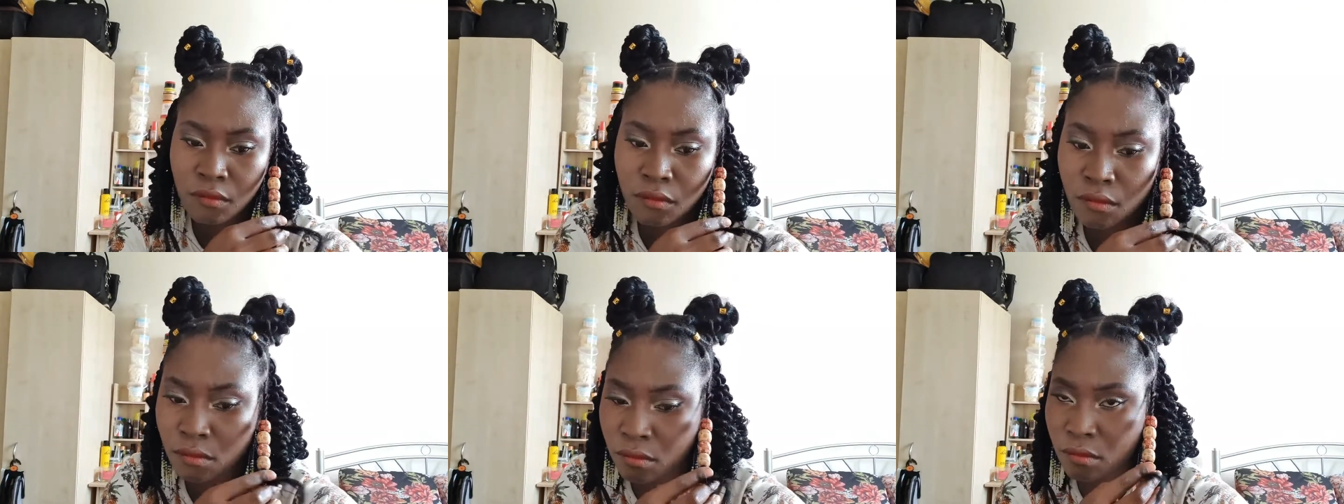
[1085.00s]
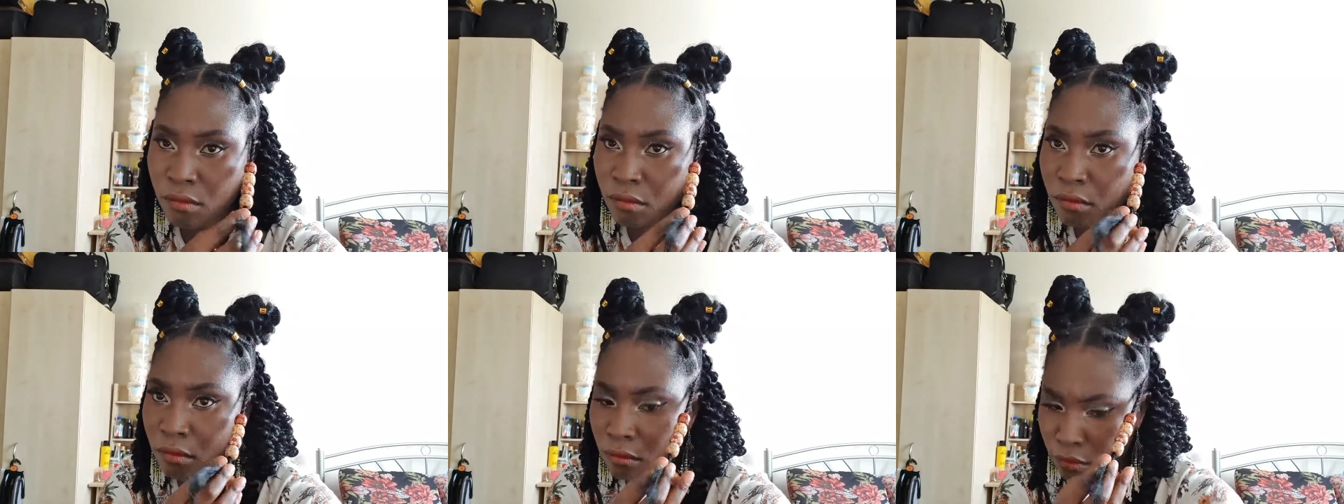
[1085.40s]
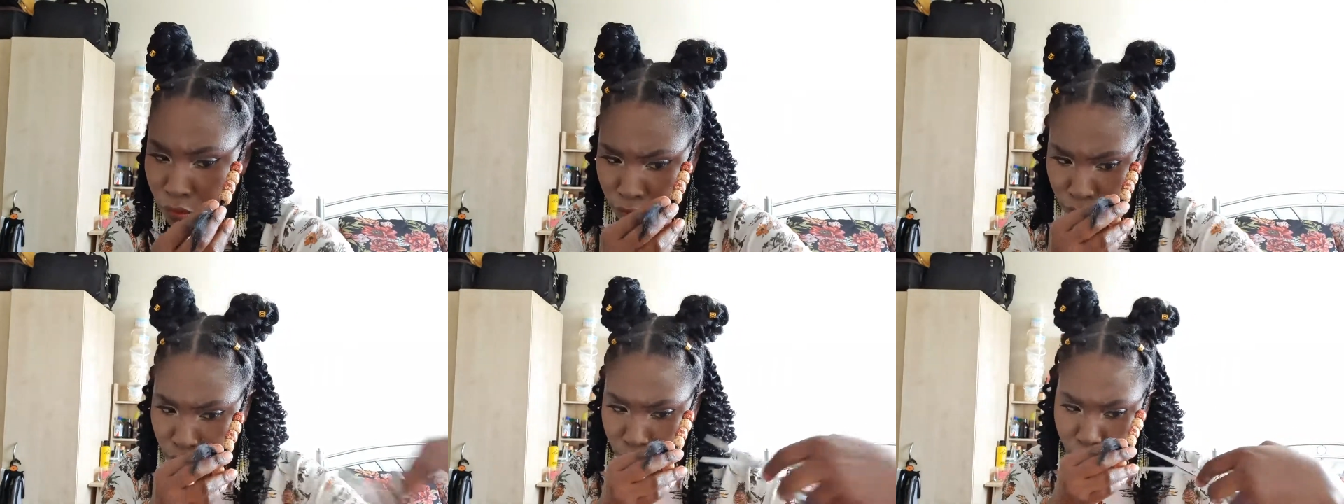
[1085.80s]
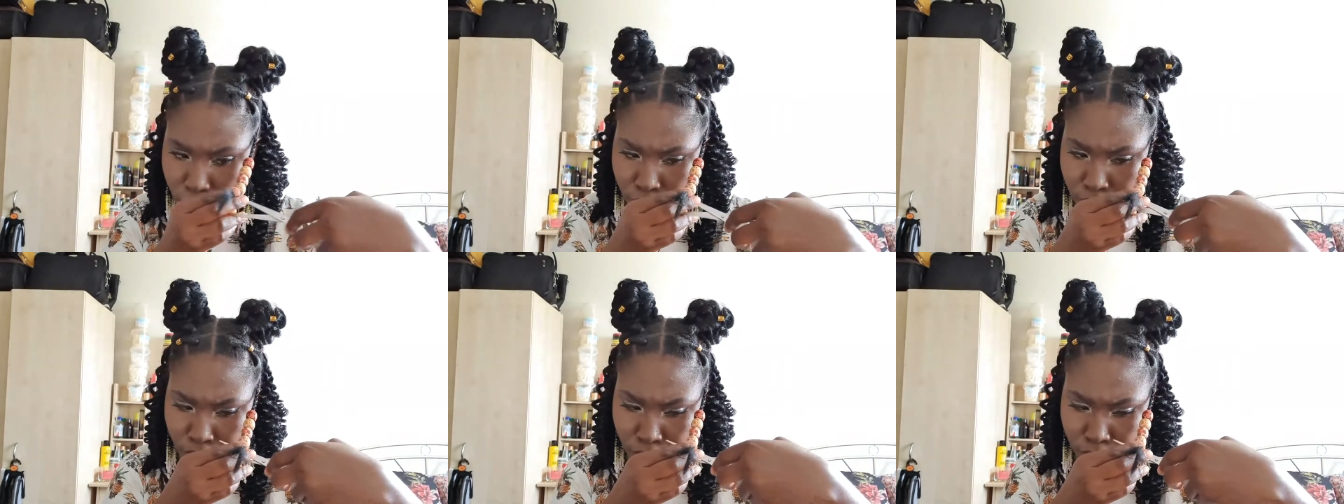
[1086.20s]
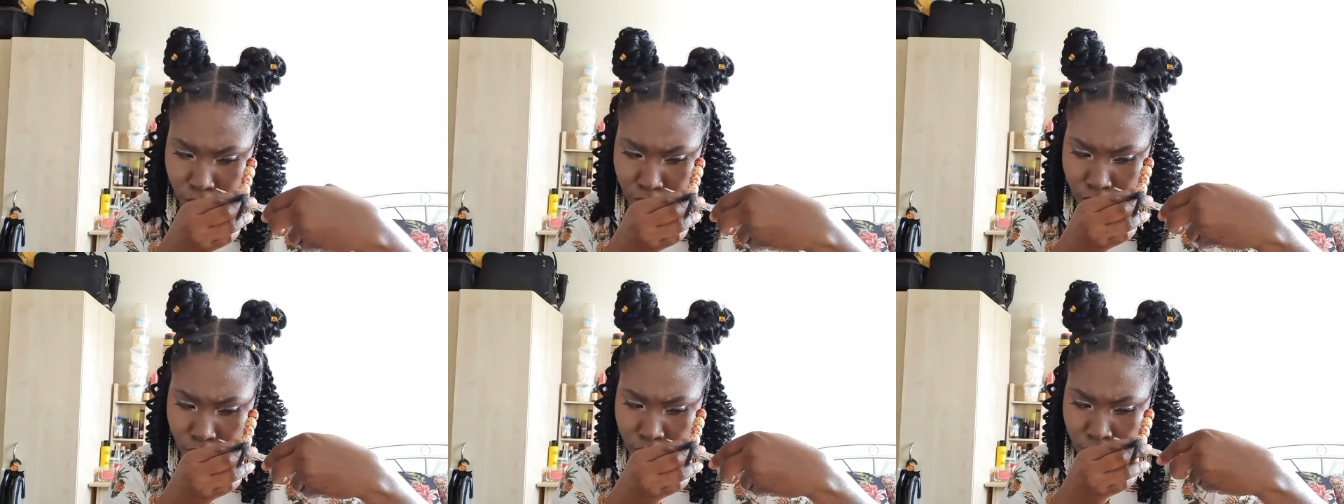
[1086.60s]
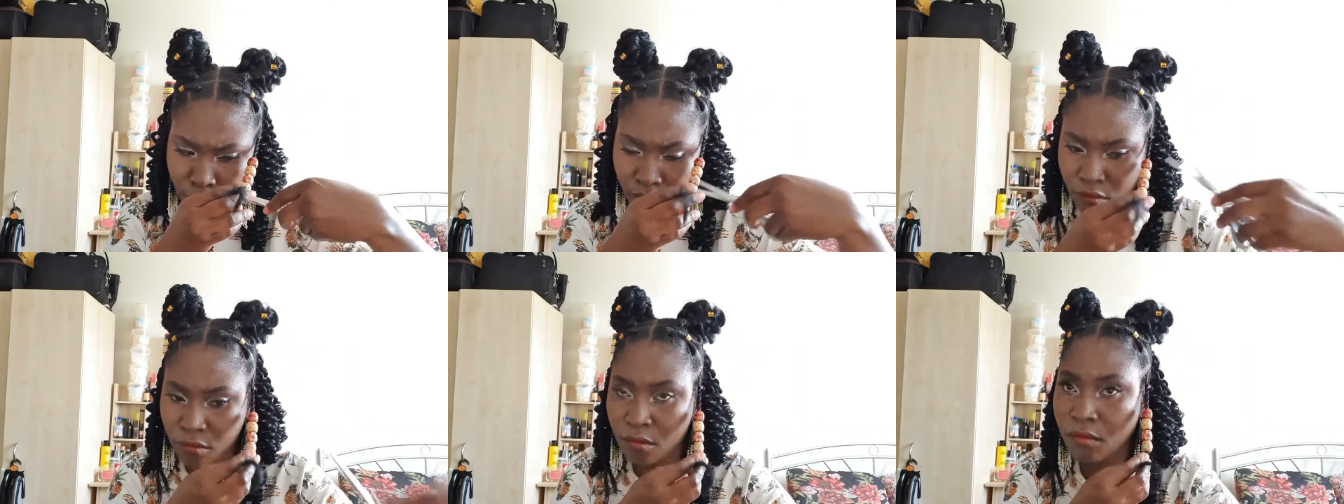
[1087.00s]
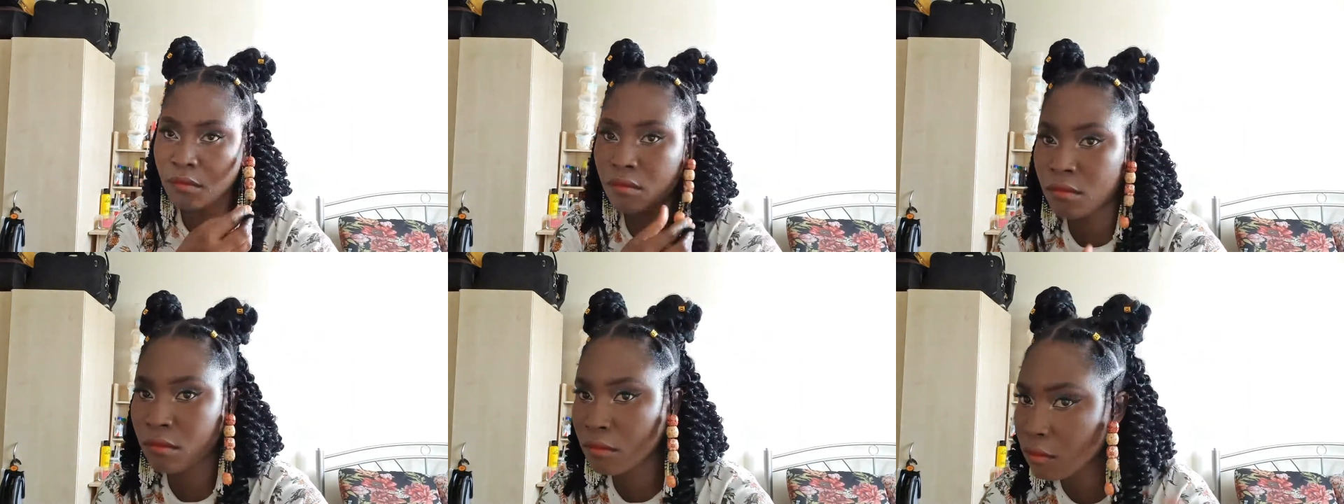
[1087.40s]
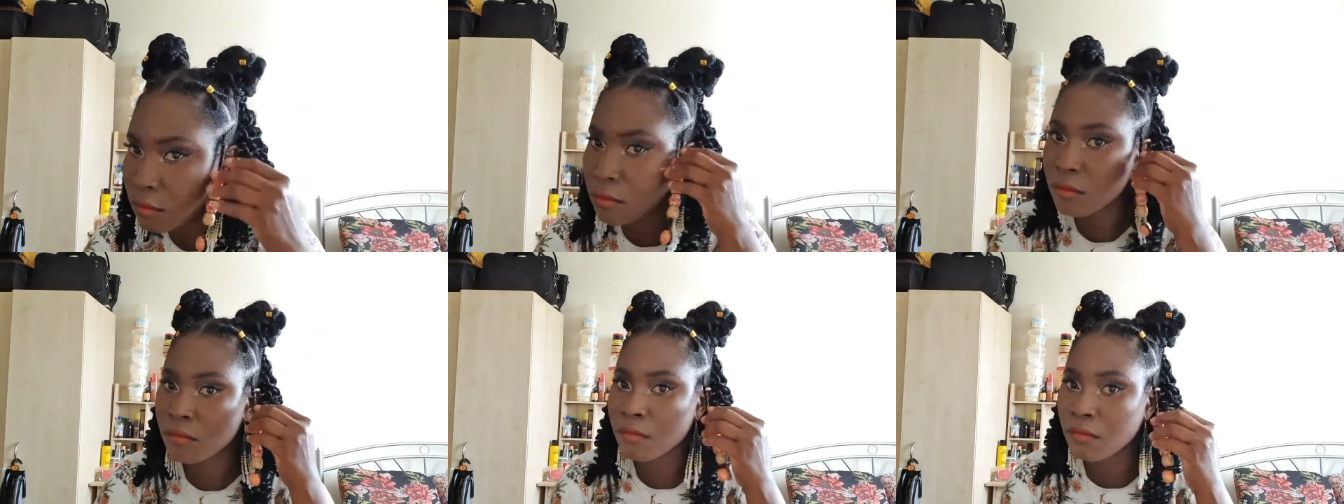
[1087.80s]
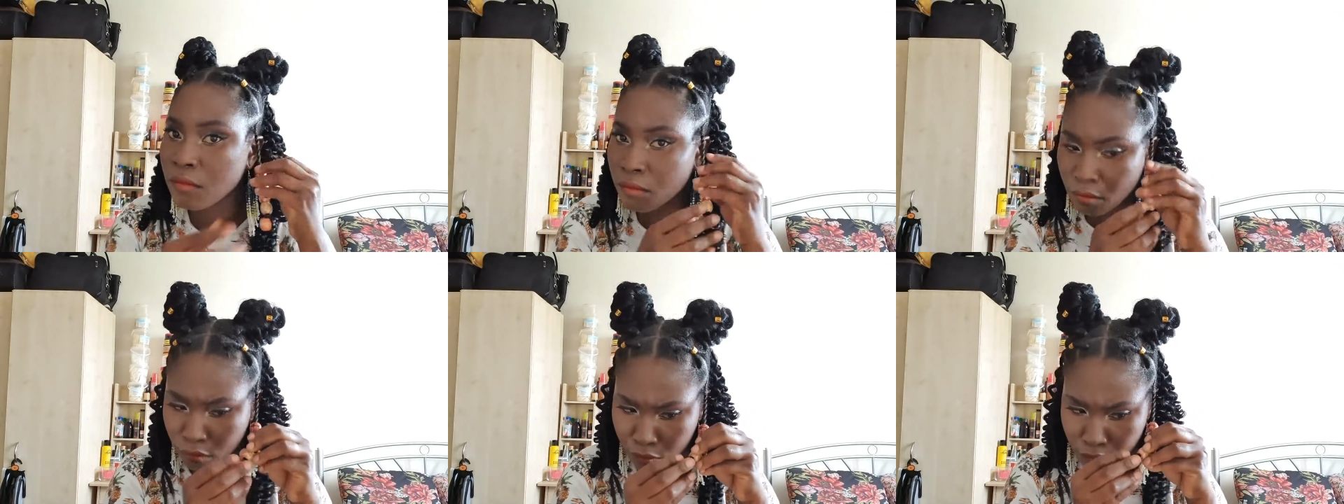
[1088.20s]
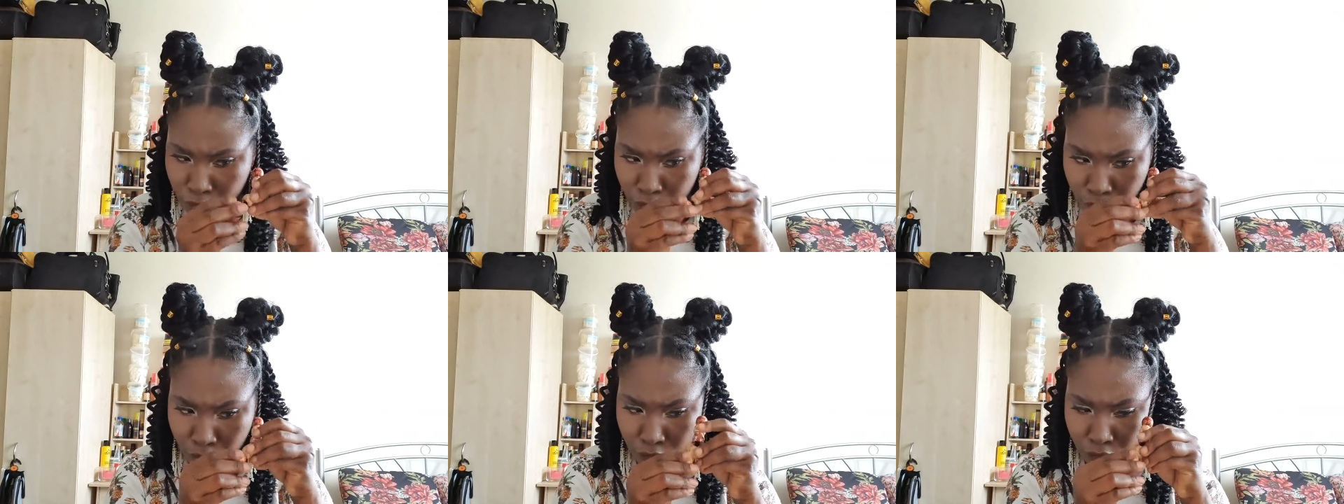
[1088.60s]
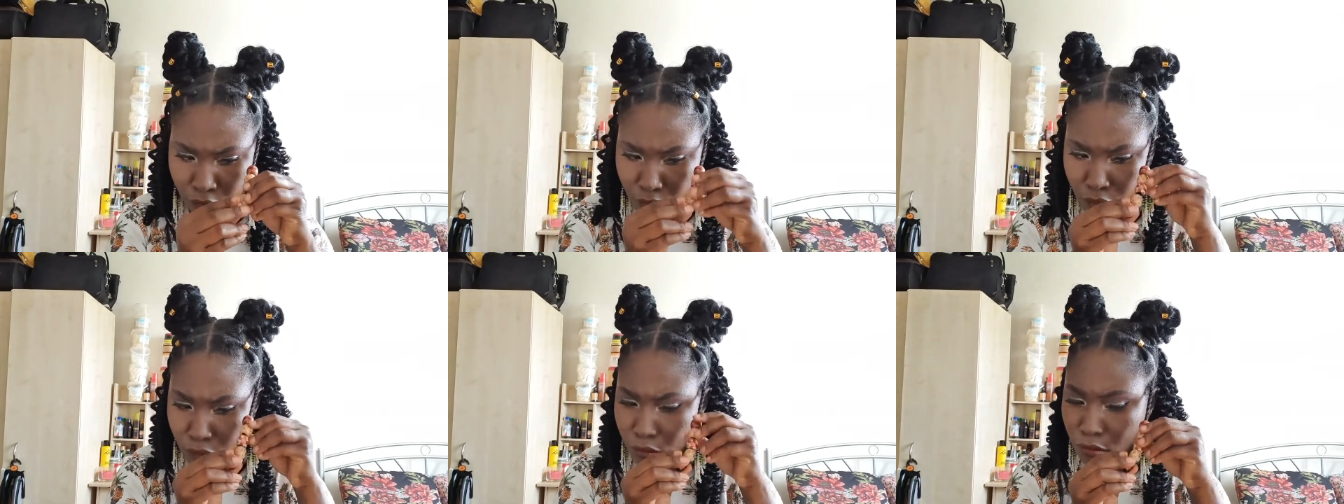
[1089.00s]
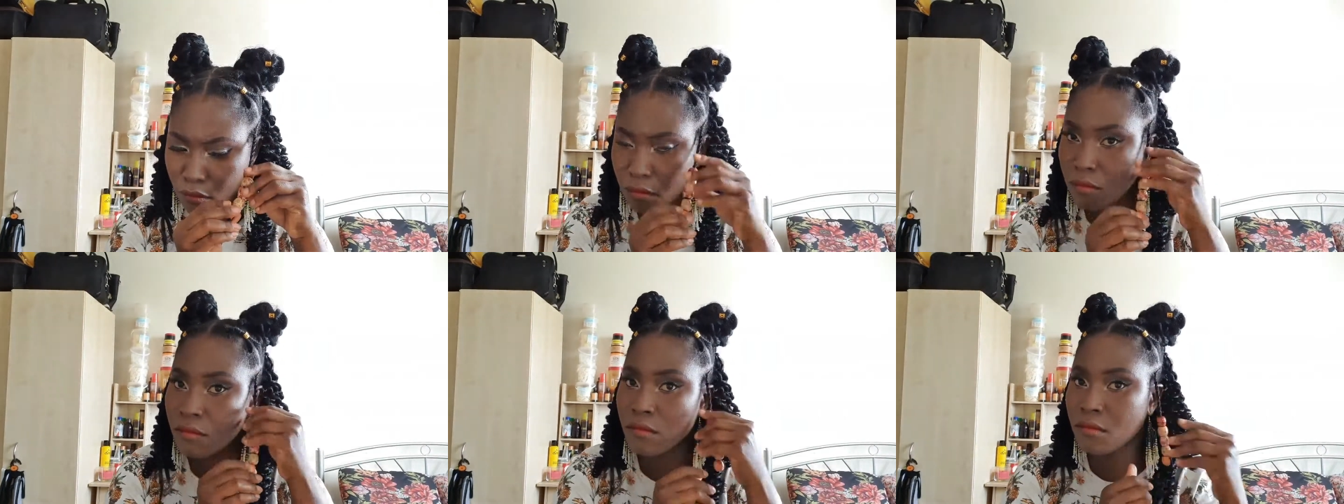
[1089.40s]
So use the scissors and cut off the excess, push it down. That's it.